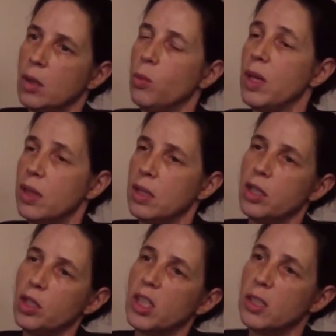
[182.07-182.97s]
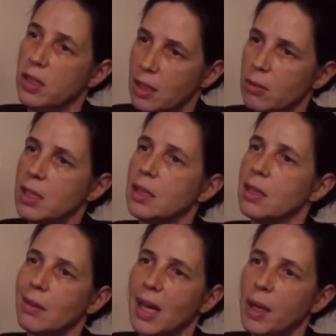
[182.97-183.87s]
with the decrease in
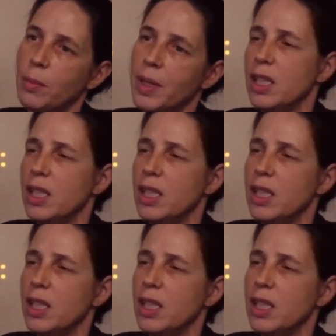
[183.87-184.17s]
crime.